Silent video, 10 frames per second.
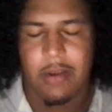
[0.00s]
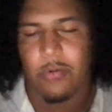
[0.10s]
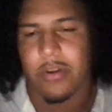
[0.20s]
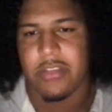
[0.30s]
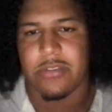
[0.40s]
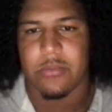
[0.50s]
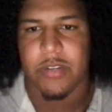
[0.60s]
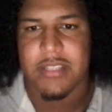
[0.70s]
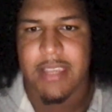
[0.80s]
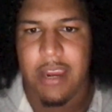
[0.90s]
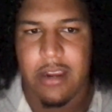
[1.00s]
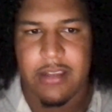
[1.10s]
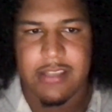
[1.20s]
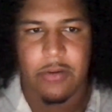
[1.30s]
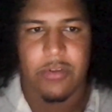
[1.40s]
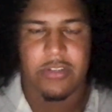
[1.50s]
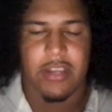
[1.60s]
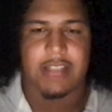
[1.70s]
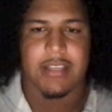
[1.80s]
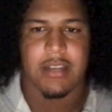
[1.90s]
I don't want to mm. use hmm. the word scary because I don't want you
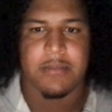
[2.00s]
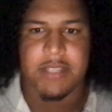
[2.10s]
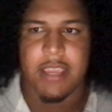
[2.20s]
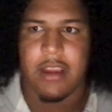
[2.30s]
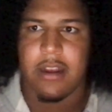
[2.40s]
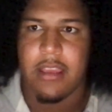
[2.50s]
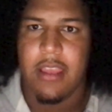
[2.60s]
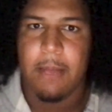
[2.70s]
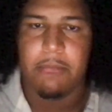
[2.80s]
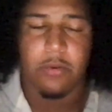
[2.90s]
guys thinking I'm scared. Yeah.